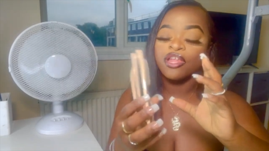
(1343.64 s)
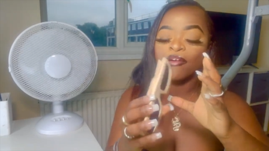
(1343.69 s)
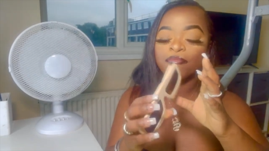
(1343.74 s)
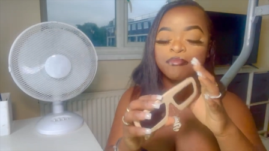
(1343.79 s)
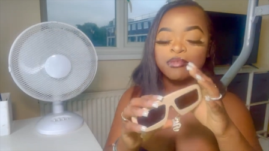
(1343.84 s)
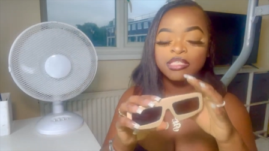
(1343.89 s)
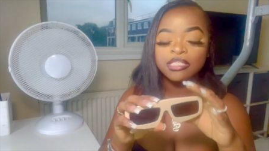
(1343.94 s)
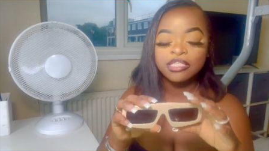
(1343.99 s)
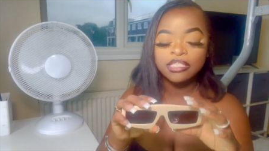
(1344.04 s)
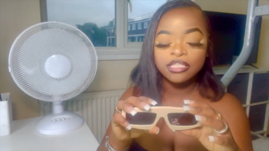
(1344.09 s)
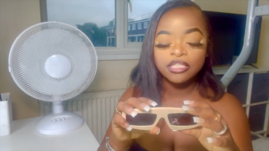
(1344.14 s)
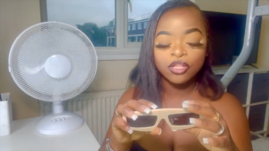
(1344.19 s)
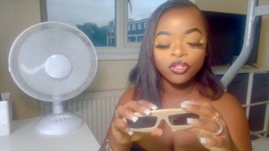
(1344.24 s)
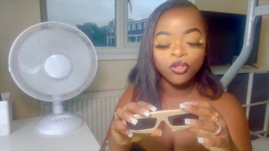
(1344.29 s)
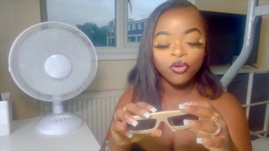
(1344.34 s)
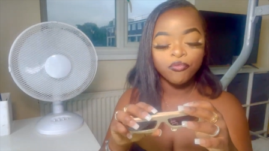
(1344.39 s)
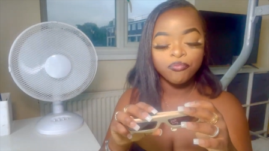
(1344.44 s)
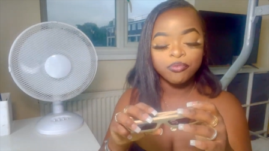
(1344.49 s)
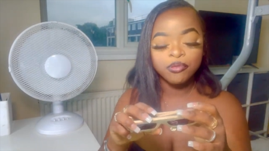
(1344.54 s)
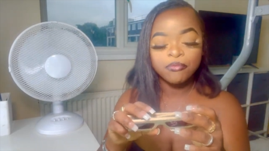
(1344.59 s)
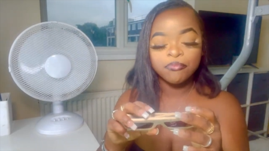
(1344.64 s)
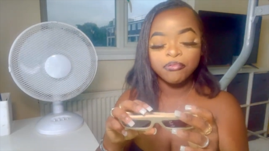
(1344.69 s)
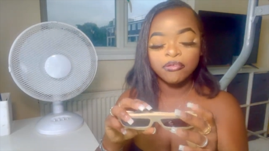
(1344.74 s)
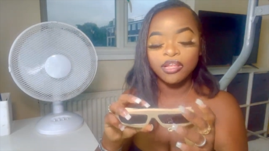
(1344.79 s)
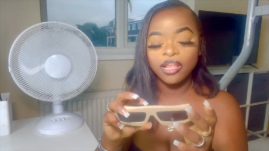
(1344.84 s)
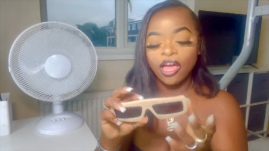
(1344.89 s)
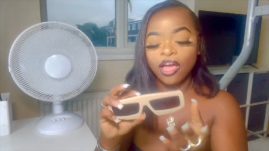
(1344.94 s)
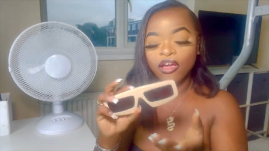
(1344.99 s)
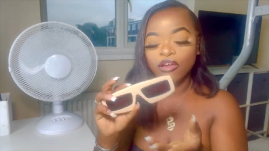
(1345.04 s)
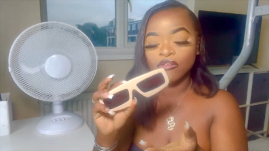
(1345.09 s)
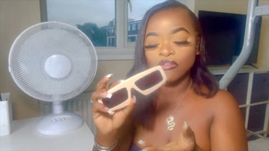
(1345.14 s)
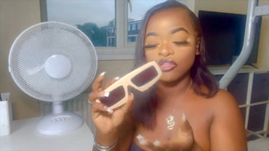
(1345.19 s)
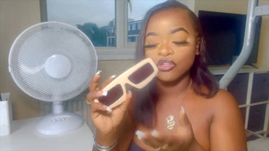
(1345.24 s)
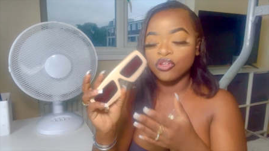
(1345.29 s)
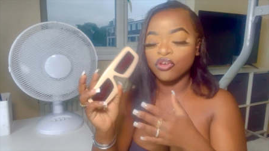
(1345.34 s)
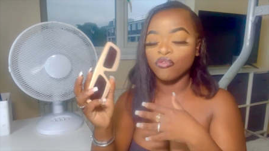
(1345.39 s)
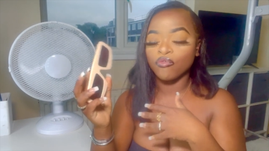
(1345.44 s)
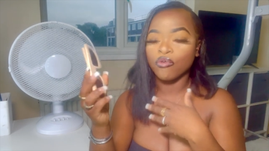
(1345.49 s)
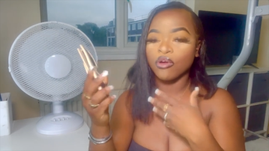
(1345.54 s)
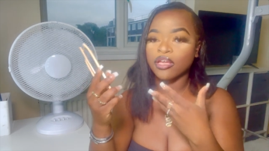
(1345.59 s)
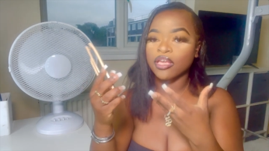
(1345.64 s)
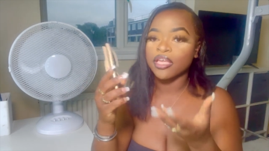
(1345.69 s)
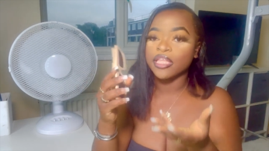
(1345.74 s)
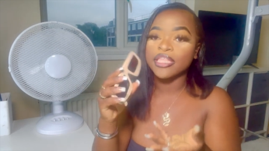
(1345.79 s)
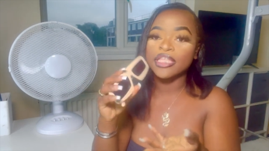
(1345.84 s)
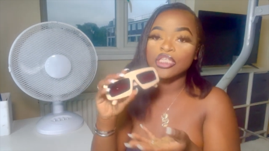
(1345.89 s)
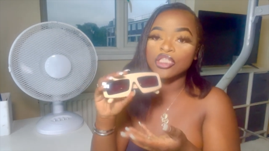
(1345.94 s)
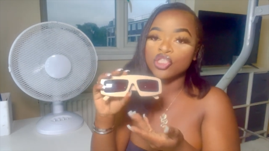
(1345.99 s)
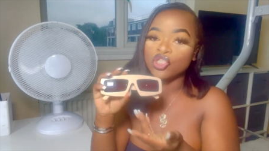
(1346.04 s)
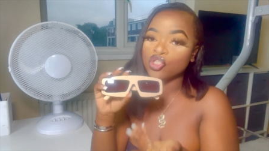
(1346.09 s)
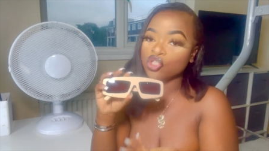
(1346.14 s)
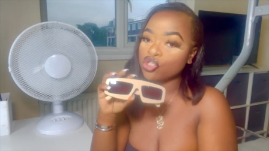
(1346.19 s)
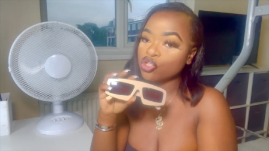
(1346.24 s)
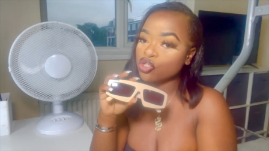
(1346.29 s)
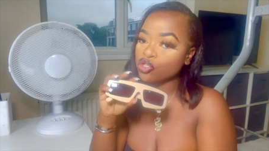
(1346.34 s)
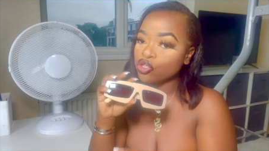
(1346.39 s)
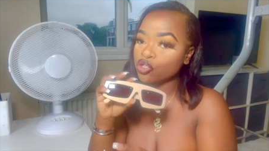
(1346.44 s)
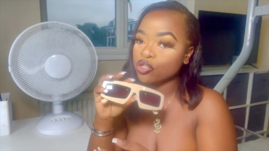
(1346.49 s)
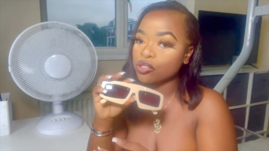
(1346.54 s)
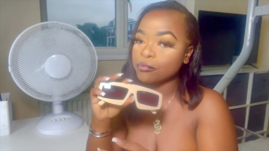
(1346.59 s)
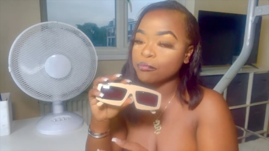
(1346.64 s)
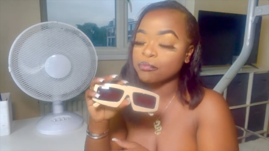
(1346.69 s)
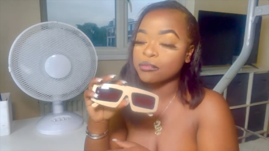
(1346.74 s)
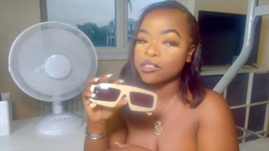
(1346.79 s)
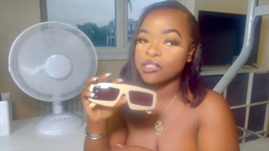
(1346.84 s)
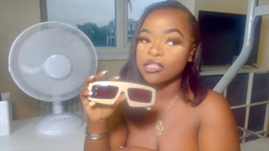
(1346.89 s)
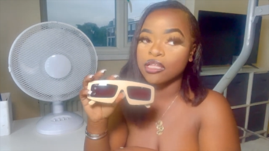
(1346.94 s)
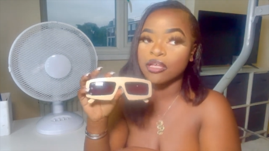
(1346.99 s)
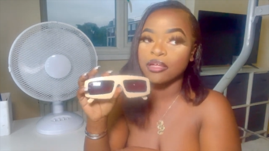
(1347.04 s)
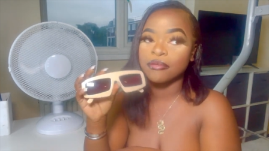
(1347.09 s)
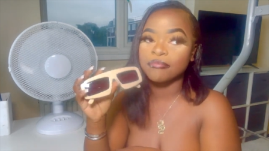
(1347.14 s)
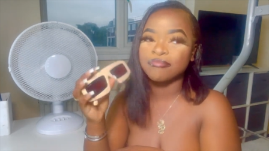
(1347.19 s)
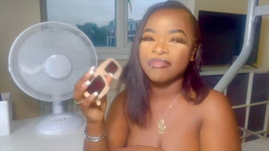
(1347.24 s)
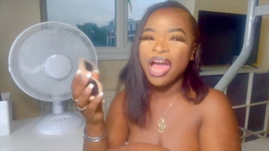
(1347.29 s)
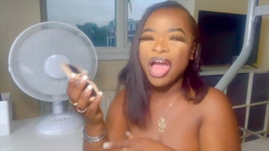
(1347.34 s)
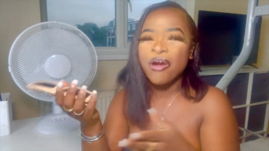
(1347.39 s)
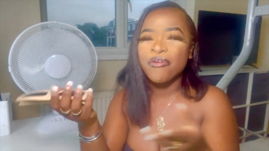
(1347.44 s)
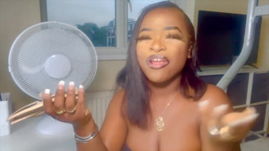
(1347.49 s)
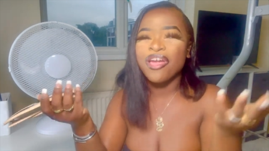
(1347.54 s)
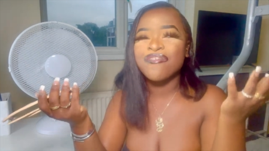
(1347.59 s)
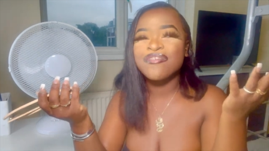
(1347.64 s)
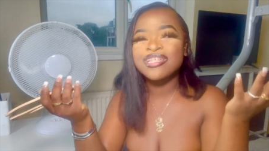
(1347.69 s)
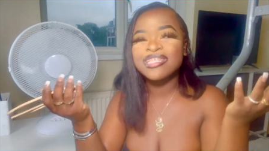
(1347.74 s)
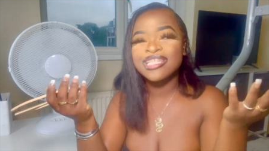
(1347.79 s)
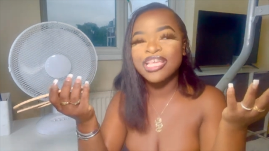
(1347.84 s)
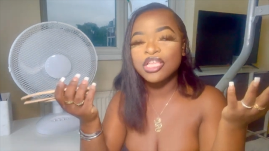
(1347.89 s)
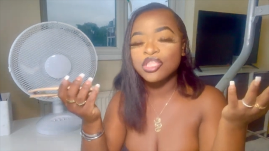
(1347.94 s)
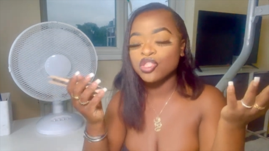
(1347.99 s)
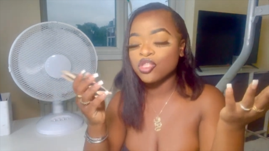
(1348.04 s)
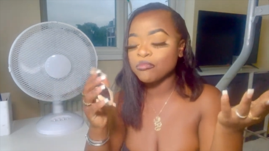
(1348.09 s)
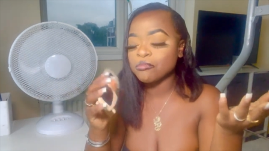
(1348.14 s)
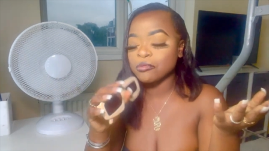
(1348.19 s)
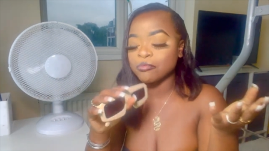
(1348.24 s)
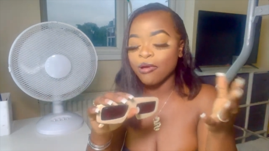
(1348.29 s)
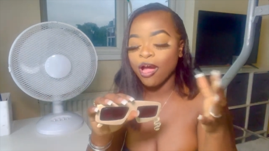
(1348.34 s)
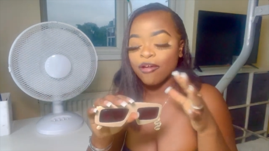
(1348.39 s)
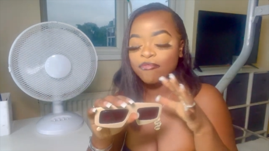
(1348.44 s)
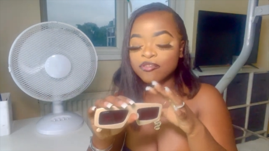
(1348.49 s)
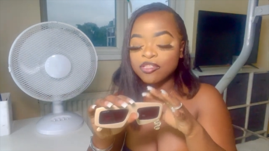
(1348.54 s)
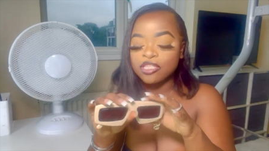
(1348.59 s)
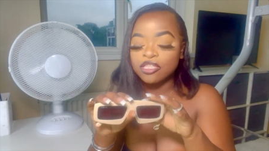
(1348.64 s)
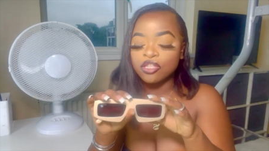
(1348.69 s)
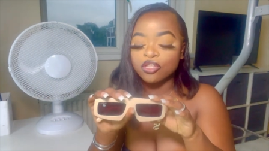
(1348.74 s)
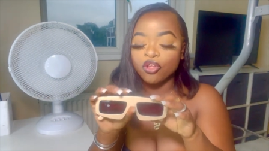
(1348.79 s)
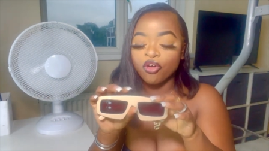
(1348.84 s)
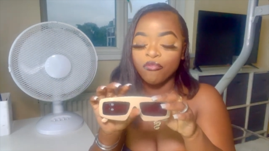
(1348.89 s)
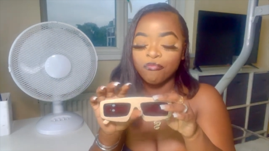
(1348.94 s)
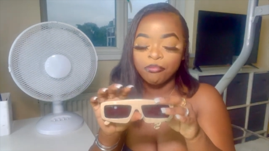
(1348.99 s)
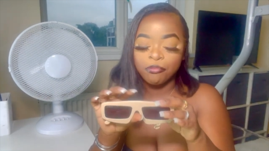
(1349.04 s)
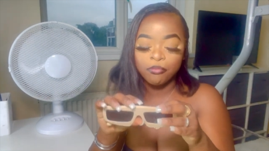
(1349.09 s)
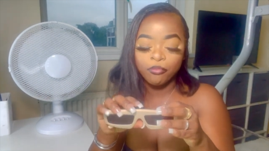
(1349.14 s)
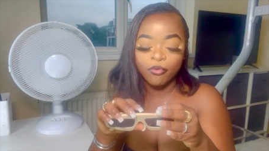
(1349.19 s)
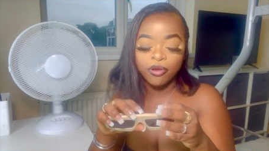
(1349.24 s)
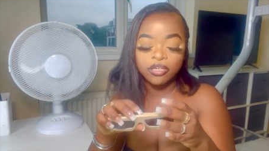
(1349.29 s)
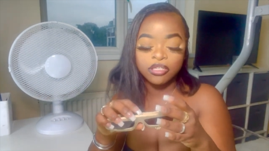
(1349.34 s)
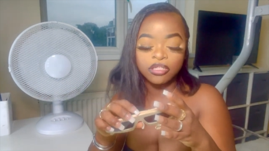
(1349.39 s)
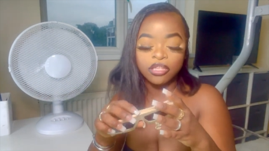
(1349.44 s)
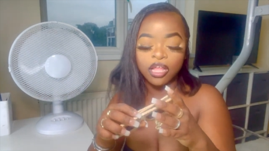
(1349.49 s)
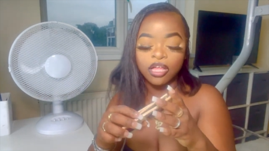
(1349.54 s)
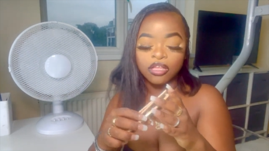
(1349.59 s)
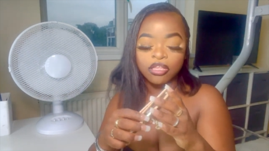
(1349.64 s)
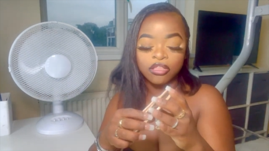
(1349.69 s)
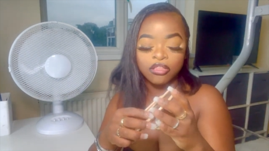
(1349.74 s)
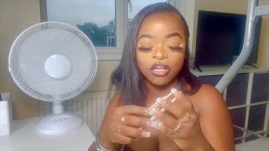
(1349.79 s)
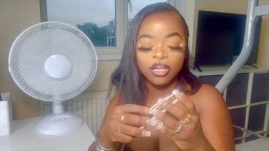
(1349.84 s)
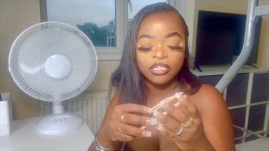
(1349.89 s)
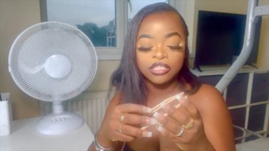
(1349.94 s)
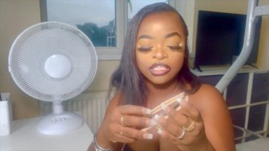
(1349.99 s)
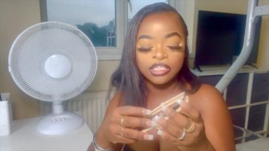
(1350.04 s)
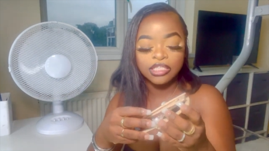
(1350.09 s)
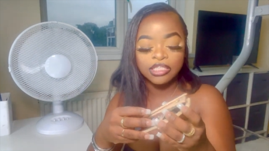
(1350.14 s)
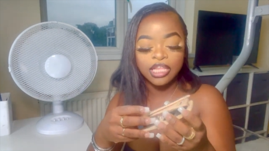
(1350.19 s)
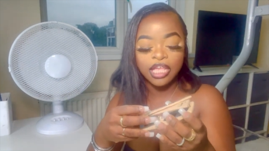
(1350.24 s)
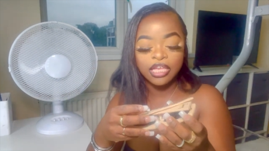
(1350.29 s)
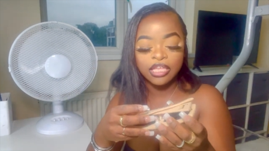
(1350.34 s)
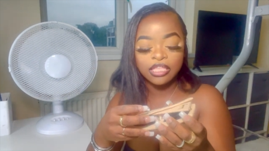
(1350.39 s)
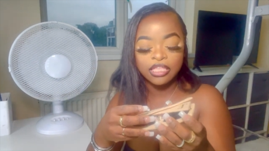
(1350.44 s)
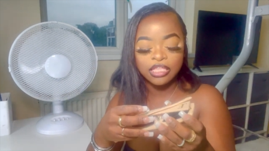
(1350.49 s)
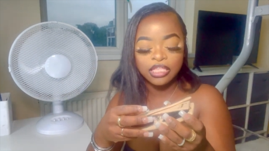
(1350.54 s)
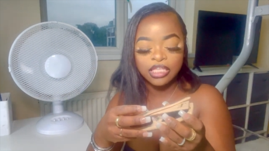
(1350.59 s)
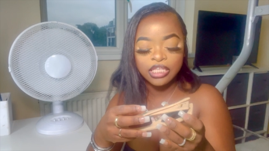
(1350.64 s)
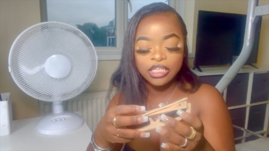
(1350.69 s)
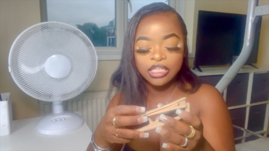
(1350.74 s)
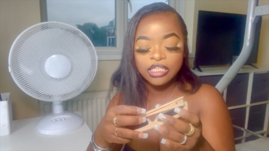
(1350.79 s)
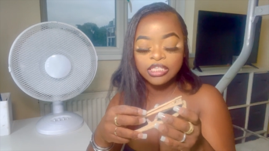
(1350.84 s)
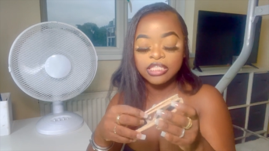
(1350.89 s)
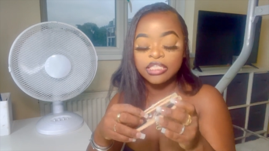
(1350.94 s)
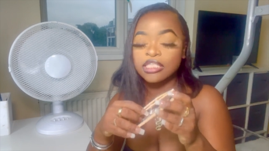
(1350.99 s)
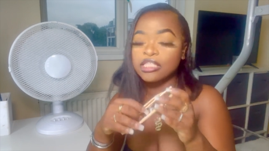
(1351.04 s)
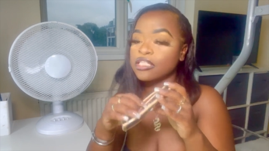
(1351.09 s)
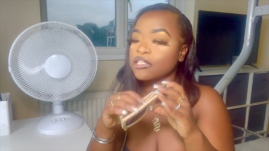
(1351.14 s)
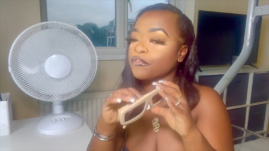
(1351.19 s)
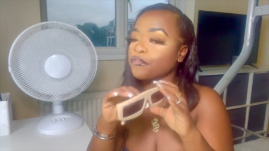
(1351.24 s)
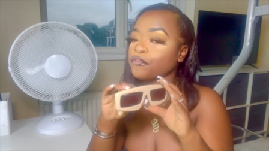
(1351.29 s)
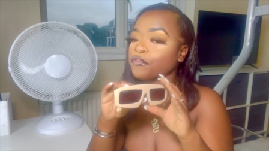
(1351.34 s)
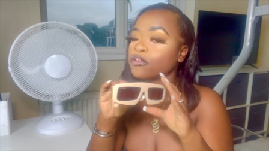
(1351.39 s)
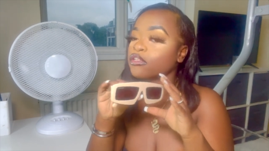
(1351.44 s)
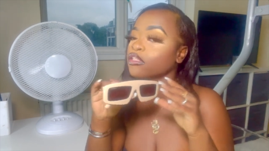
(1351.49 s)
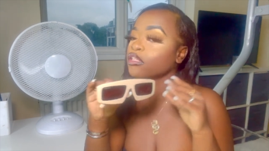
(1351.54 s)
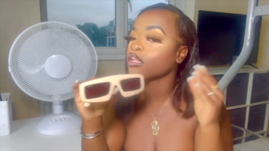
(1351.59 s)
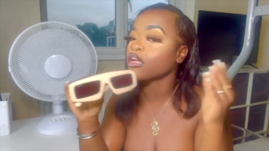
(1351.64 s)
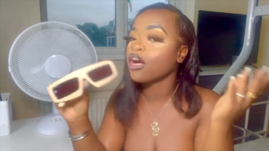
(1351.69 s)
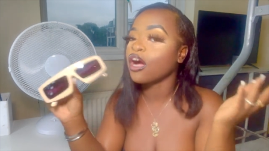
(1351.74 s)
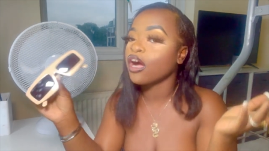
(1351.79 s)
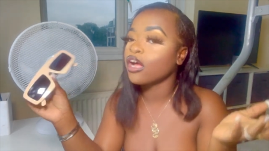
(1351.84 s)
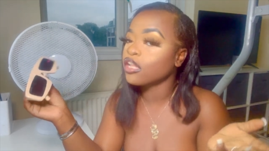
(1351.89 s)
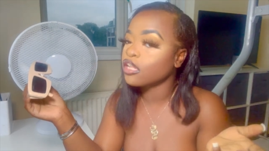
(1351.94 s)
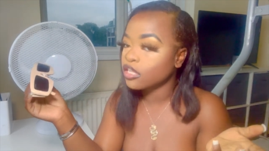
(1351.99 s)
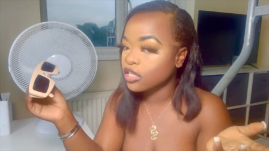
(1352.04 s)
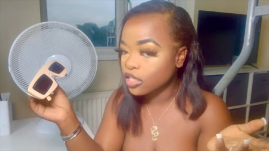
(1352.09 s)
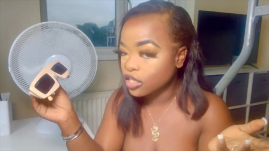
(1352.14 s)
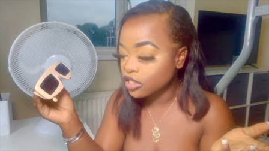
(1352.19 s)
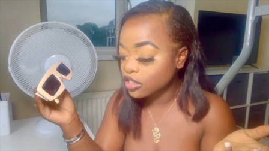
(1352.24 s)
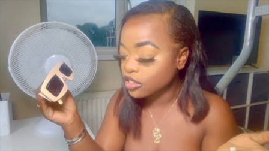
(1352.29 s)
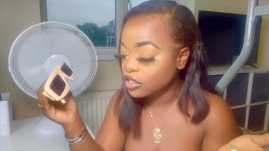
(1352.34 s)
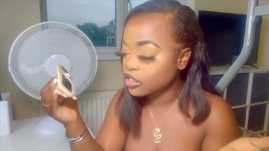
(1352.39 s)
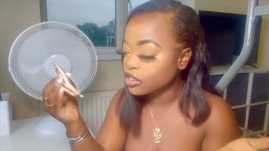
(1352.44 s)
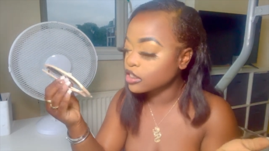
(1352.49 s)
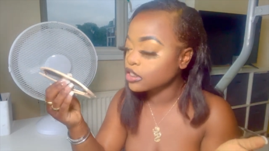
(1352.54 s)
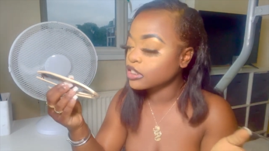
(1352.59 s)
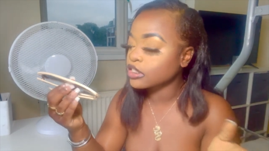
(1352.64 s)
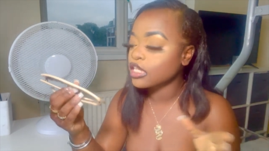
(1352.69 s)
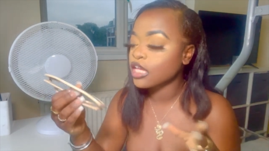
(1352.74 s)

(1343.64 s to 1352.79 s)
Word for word: I've been seeing a lot of people like you know rocking the dupes. Um, I never say dupes, but I've seen a lot of people wear gla glasses like these in different colors.